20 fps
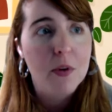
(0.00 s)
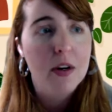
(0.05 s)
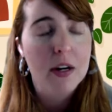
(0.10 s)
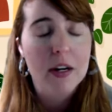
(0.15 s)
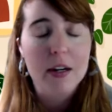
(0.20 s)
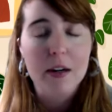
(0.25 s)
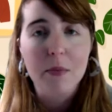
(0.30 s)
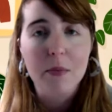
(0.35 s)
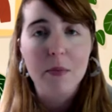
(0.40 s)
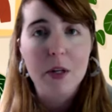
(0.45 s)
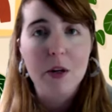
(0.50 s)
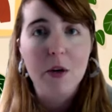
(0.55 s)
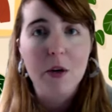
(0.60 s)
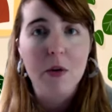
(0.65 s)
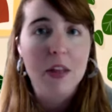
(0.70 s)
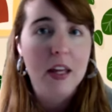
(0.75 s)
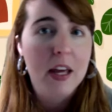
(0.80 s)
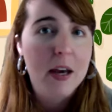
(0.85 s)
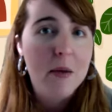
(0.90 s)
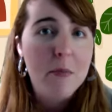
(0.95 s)
um, you know,
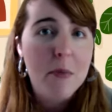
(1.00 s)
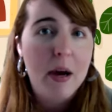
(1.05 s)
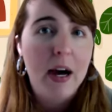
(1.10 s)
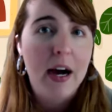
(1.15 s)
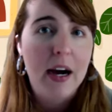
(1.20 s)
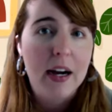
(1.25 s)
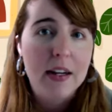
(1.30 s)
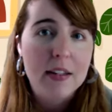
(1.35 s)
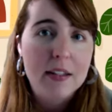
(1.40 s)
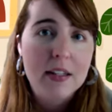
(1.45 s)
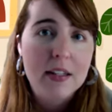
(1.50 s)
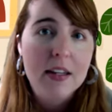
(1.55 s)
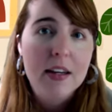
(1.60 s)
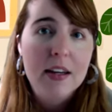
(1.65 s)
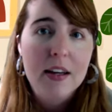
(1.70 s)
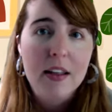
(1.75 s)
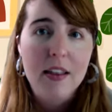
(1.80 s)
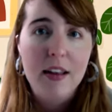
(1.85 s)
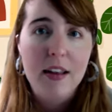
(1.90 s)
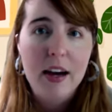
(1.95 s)
the impact
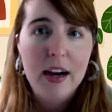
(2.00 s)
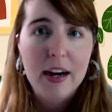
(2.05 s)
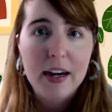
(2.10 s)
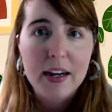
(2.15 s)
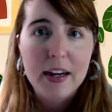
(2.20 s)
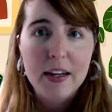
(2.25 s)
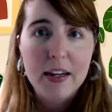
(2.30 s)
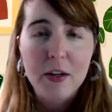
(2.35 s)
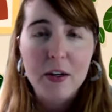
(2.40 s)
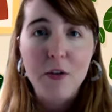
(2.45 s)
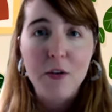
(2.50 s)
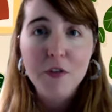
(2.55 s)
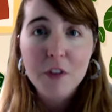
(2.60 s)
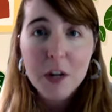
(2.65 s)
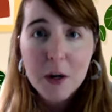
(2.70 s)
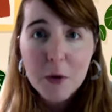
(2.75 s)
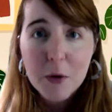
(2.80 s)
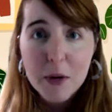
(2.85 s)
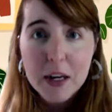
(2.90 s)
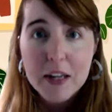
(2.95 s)
that, you know,
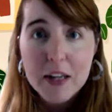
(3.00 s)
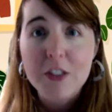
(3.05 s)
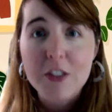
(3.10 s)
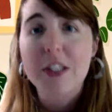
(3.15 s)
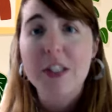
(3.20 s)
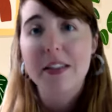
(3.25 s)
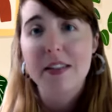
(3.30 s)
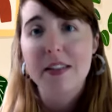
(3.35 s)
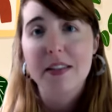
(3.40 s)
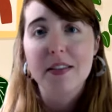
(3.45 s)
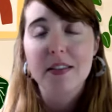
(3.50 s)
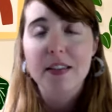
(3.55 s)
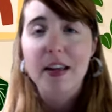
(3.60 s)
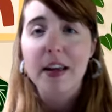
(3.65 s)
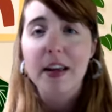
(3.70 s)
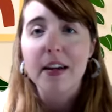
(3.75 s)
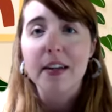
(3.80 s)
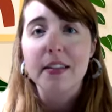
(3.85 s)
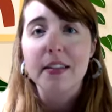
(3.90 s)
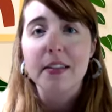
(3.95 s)
fair wages
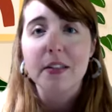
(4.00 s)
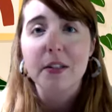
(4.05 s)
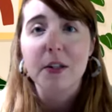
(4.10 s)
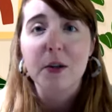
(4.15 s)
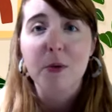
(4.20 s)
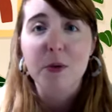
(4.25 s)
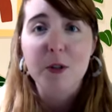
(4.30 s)
and, you know,